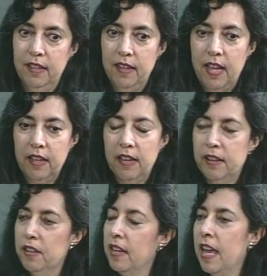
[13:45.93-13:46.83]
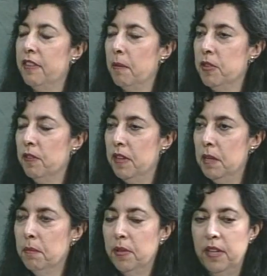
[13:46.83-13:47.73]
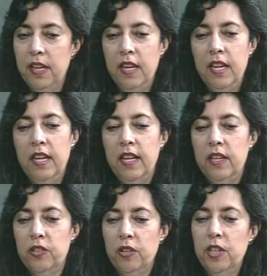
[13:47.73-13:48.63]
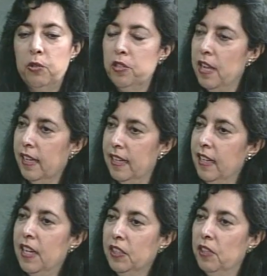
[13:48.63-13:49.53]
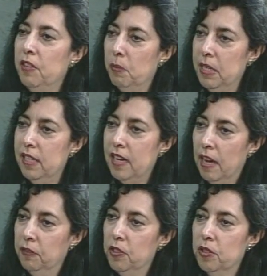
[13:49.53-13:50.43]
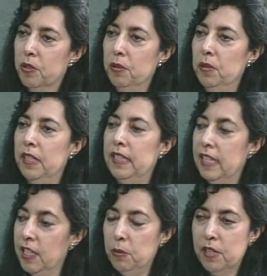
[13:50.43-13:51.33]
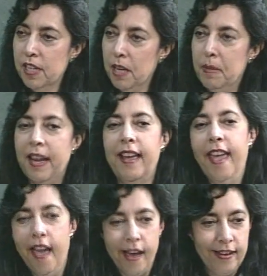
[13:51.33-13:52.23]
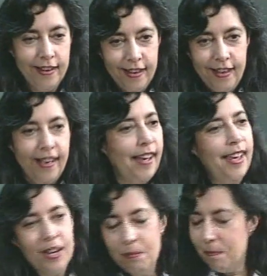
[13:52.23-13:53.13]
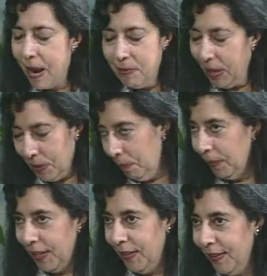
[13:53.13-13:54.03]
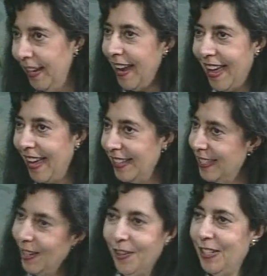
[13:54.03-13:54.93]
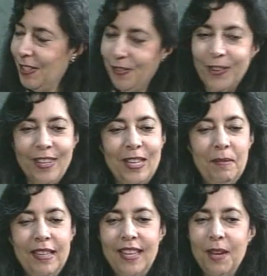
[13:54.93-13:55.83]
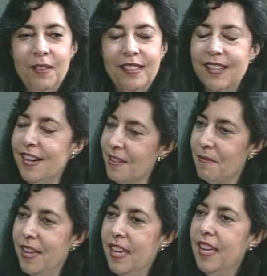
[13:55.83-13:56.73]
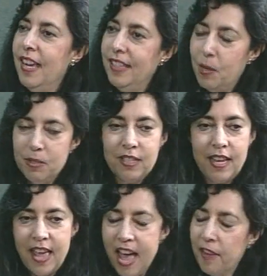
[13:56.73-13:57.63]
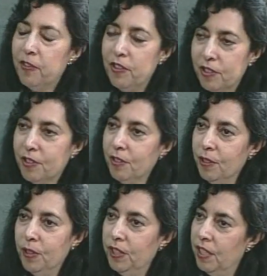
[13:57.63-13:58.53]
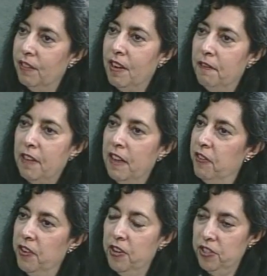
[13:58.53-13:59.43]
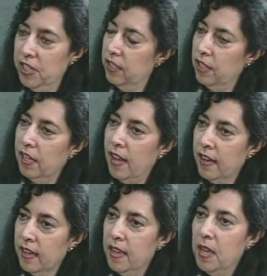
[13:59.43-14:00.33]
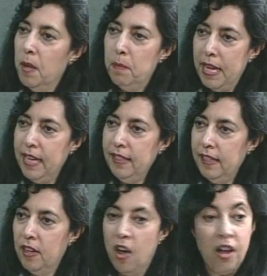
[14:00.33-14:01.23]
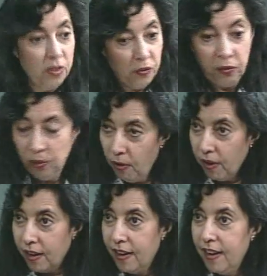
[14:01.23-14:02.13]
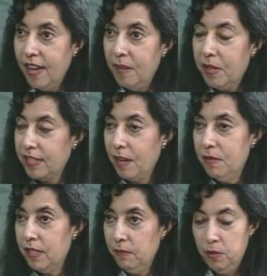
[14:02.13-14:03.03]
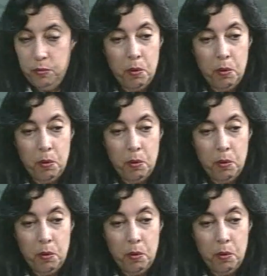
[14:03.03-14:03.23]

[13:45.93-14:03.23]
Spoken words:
I couldn't have that much of an input. So this was like an elective that we did after school, and the kids would come, and I had my record player, and I had sodas for them, and they would come, and they would stay after school till around 5:30 or 6 o'clock, painting on the floor, because we were